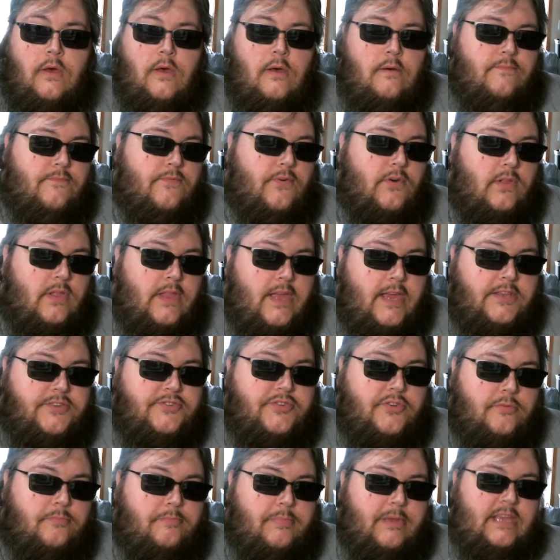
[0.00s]
For
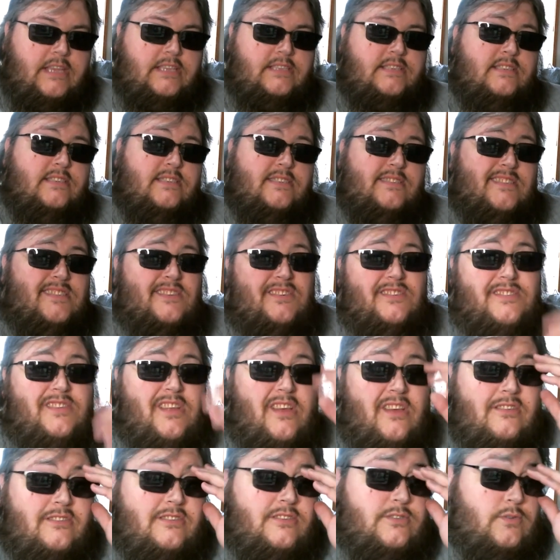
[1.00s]
electric basses, there's
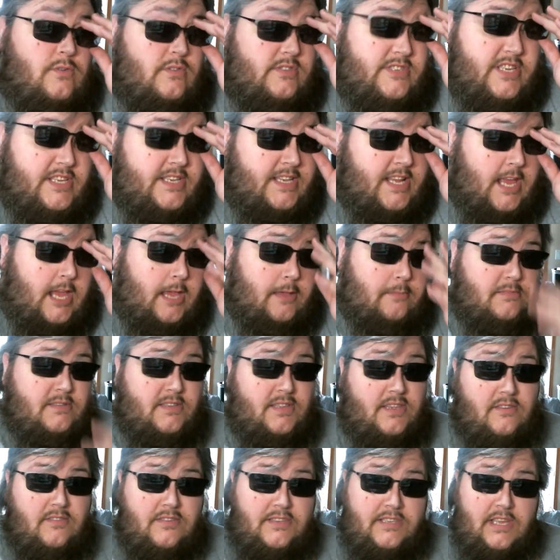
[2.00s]
all sorts of types.
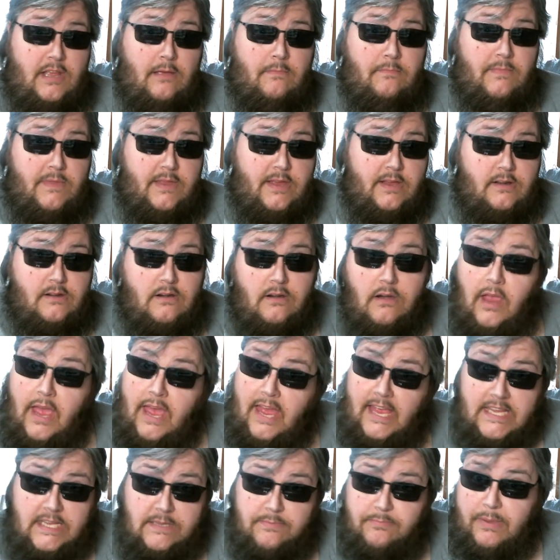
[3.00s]
There's some that are
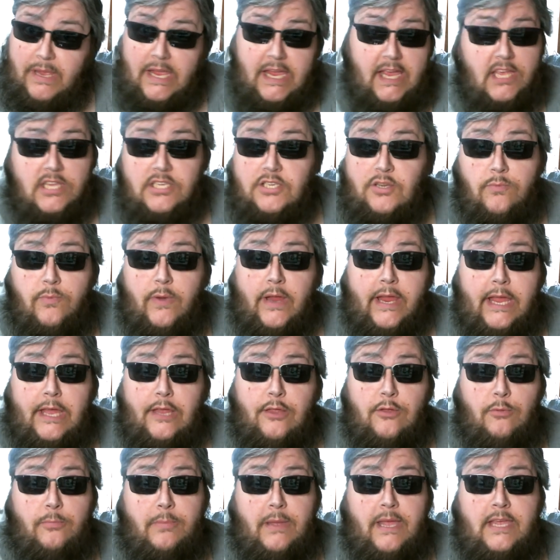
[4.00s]
as big as a
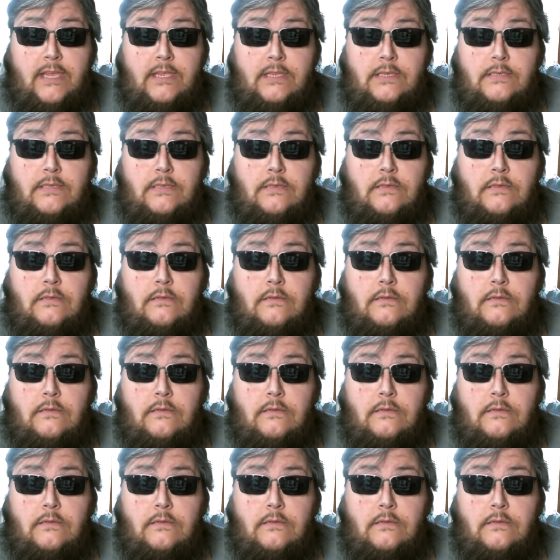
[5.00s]
regular bass.